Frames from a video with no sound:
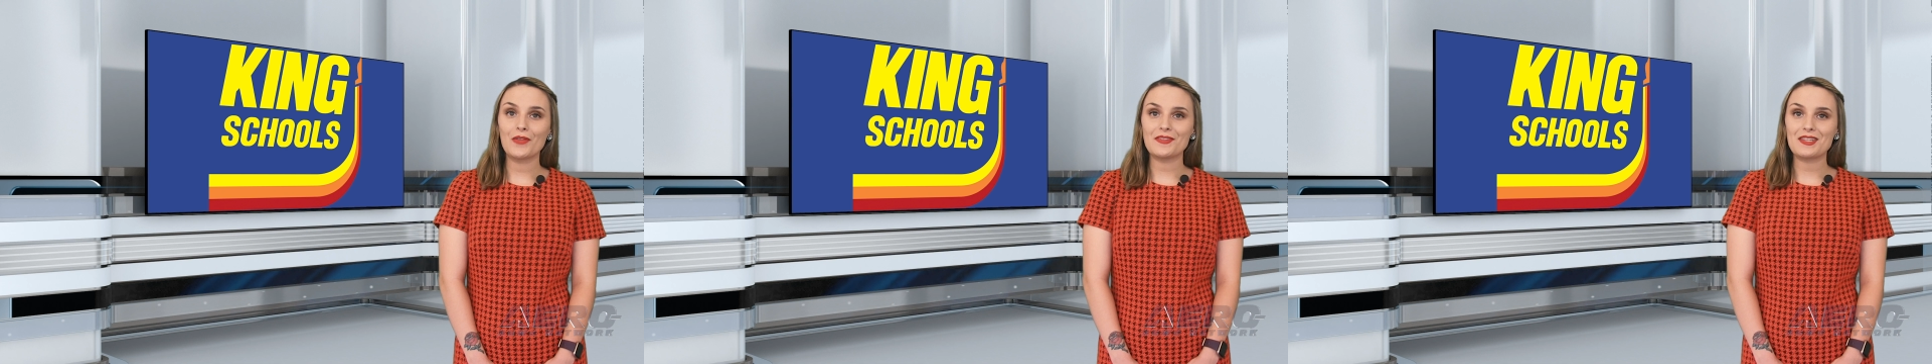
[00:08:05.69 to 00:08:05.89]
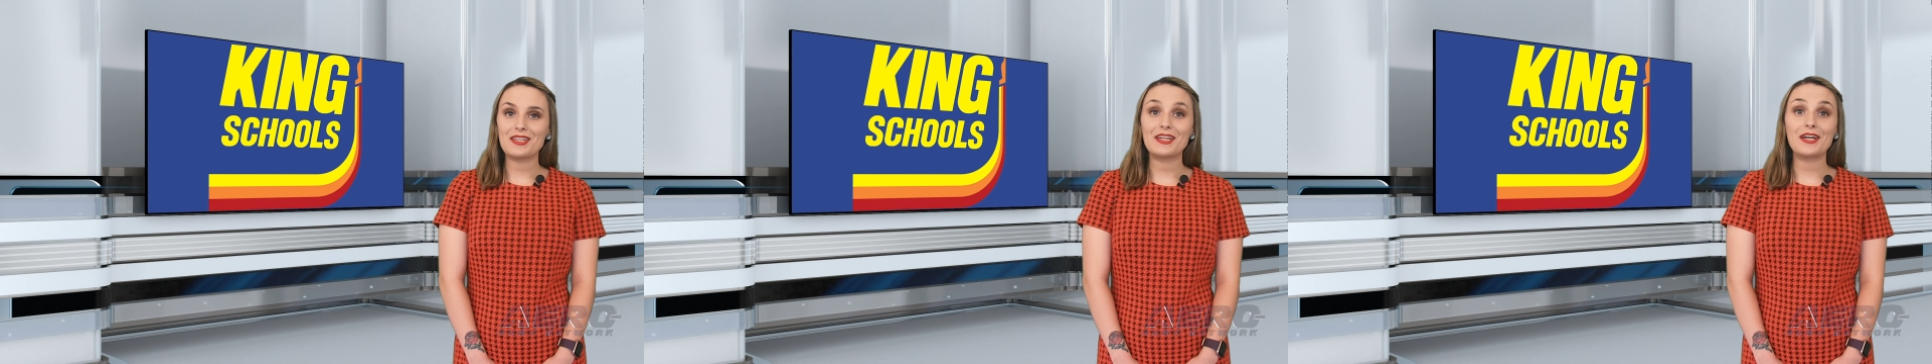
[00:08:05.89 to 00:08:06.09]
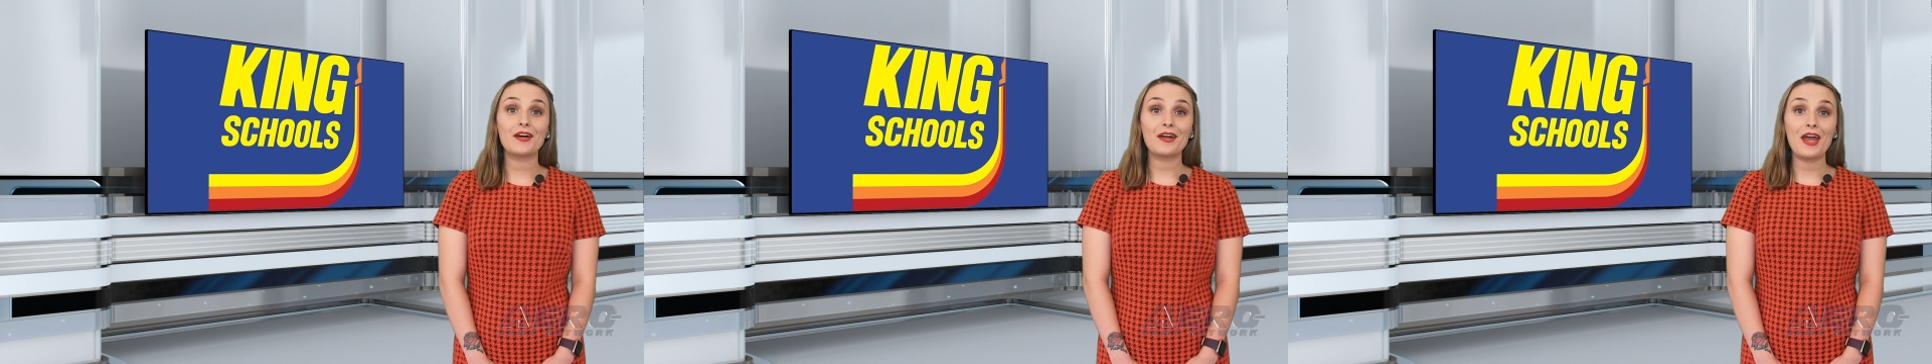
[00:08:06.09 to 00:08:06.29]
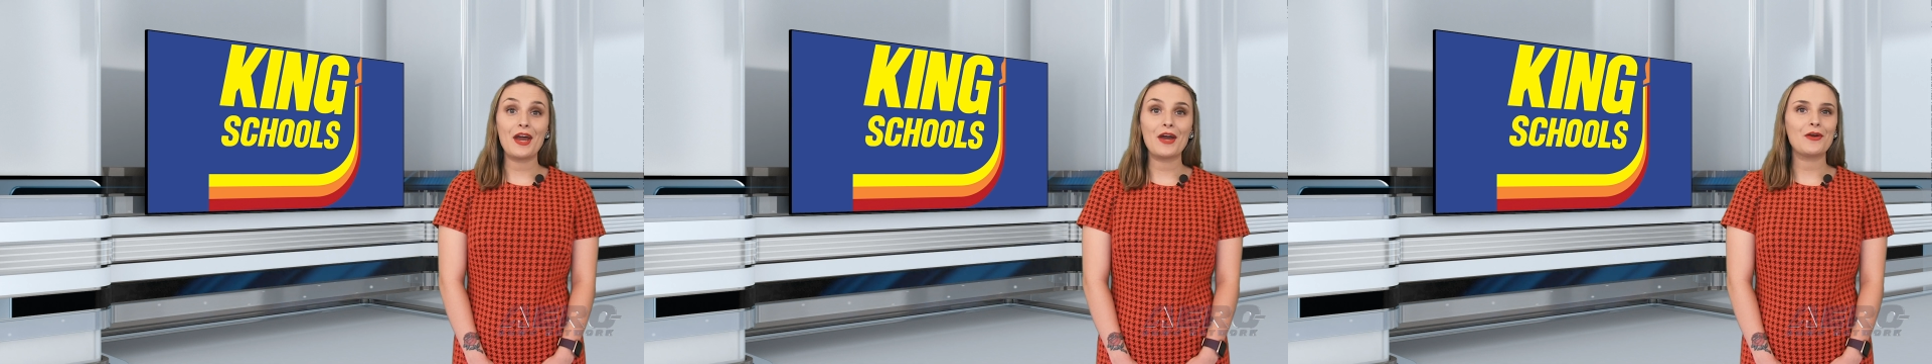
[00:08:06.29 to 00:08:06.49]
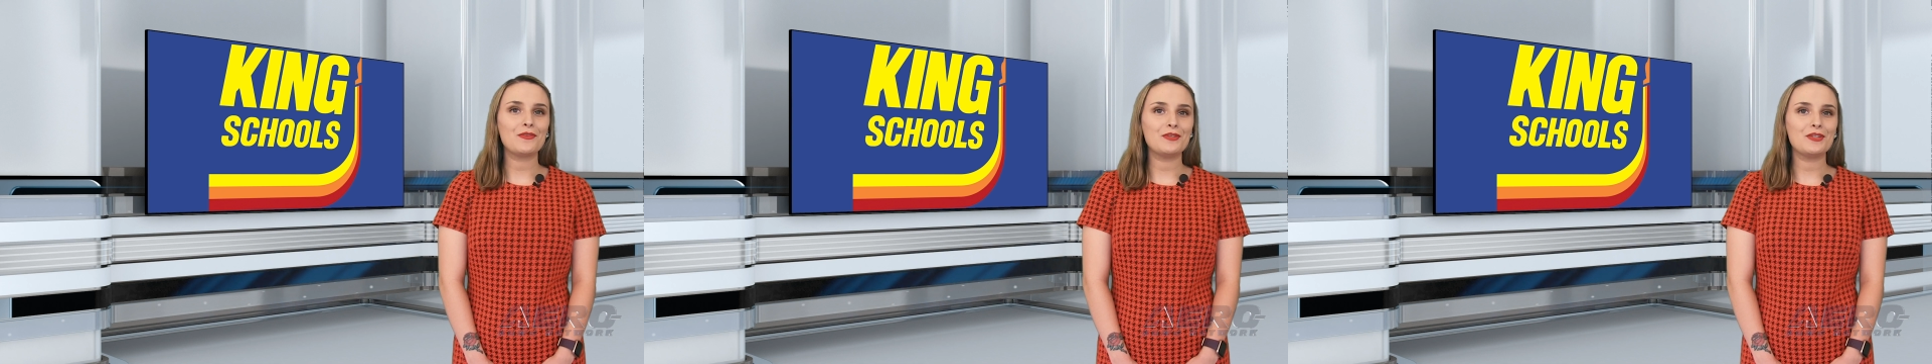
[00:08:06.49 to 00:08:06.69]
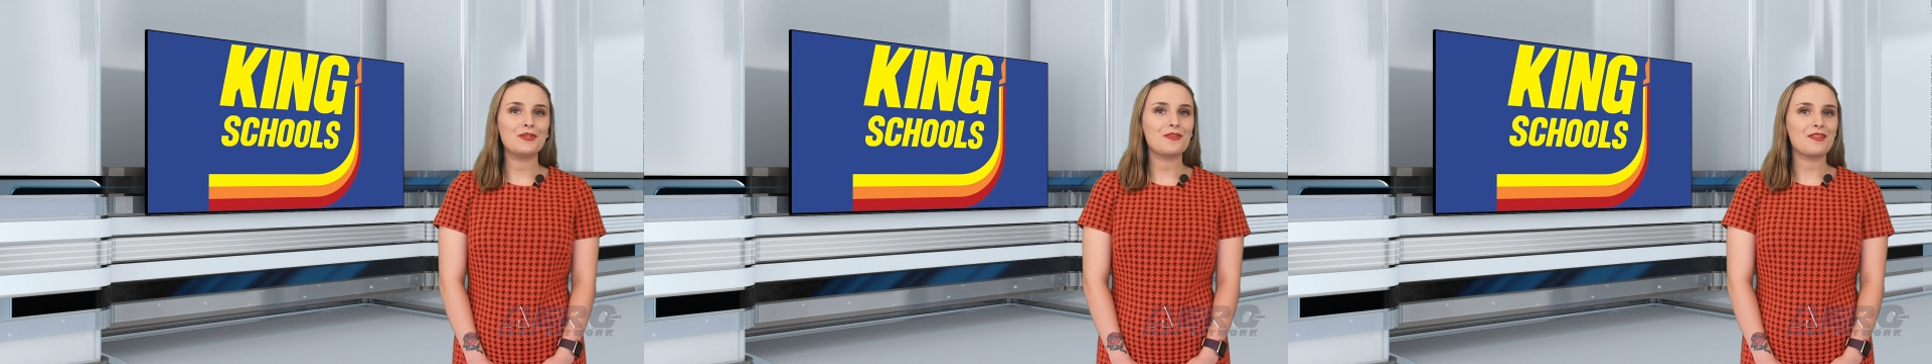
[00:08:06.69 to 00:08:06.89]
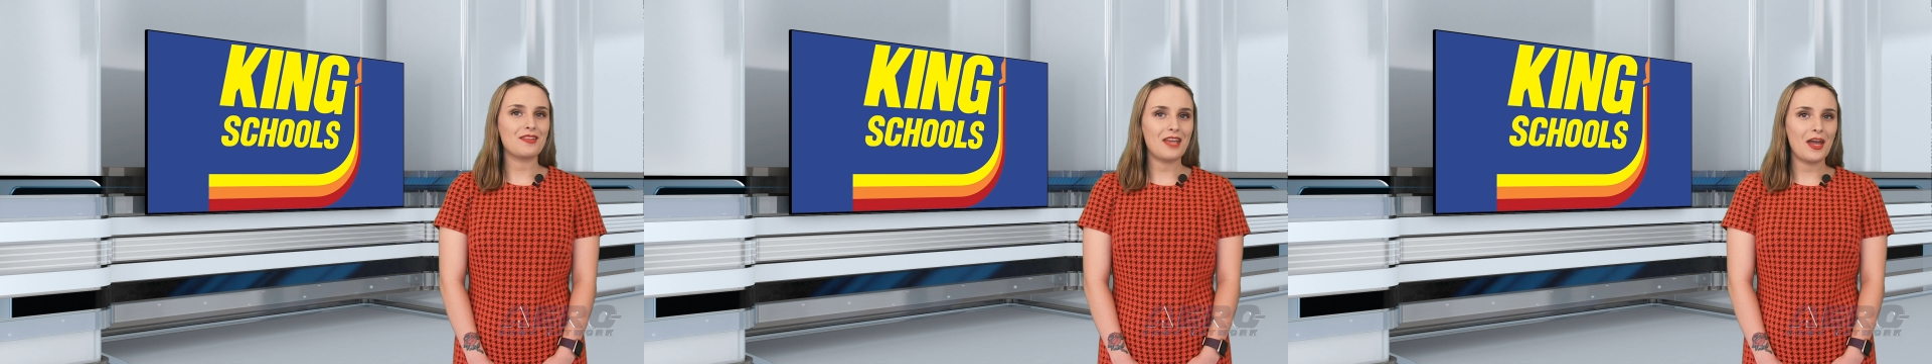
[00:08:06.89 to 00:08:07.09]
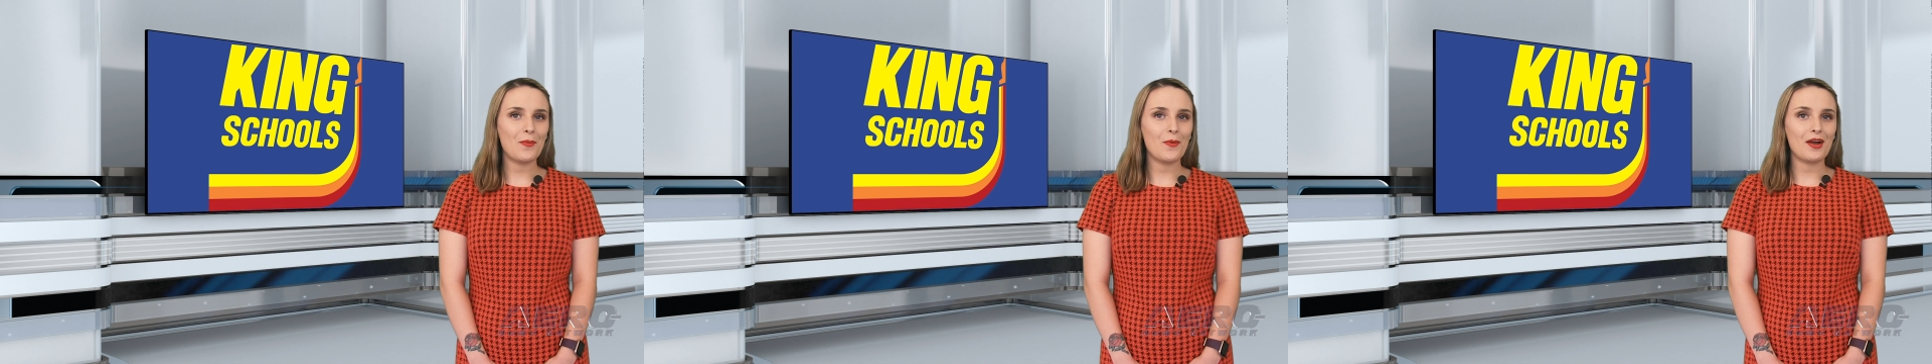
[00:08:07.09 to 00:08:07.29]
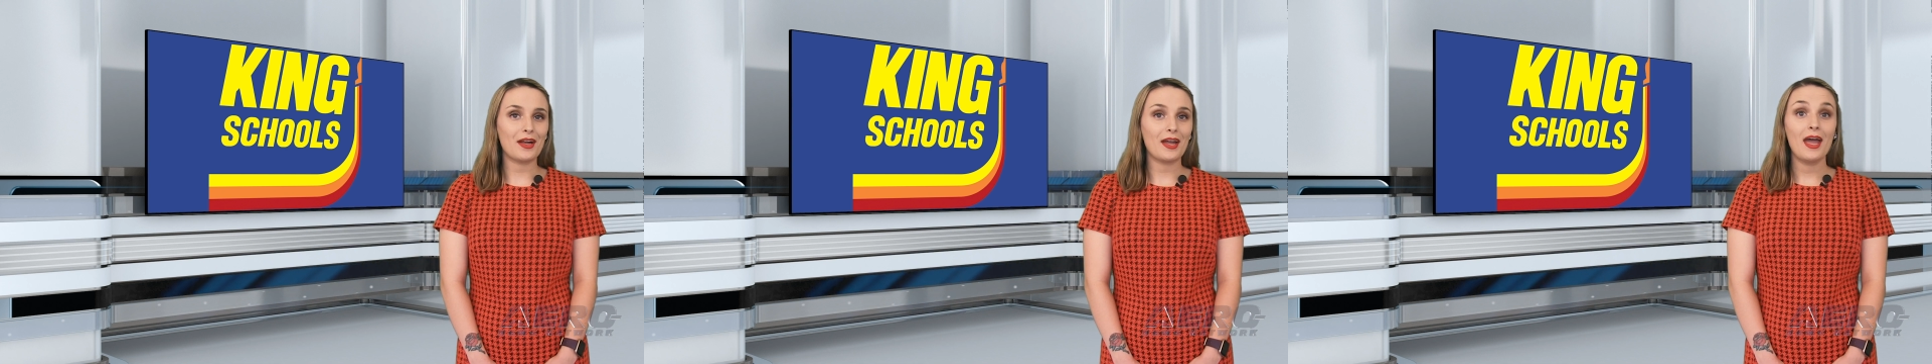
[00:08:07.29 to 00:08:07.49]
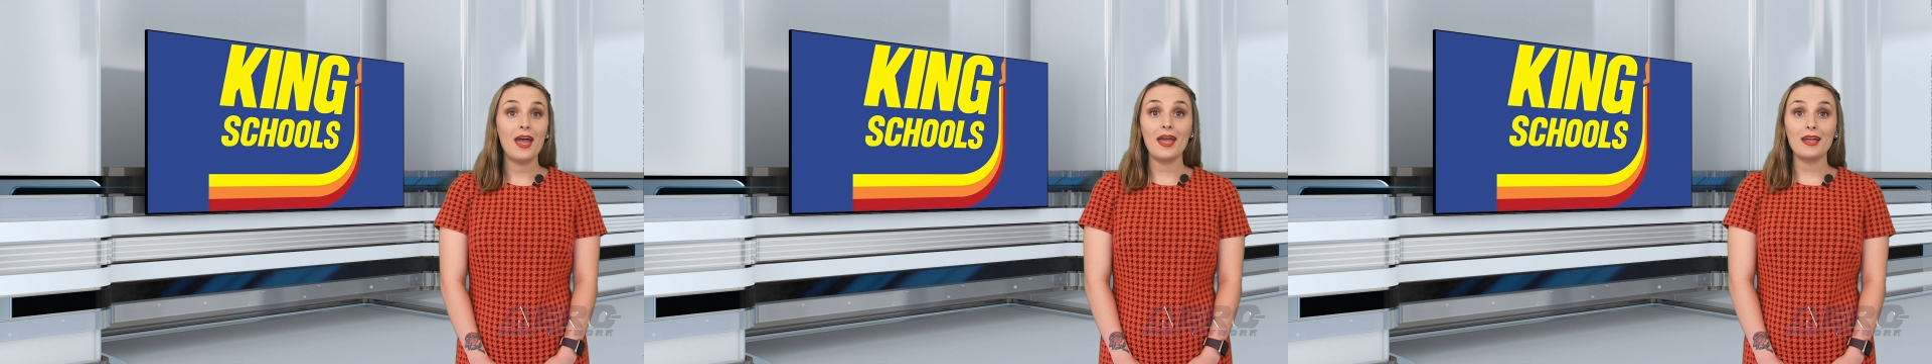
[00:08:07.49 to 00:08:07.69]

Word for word: of us here at Aero-News Network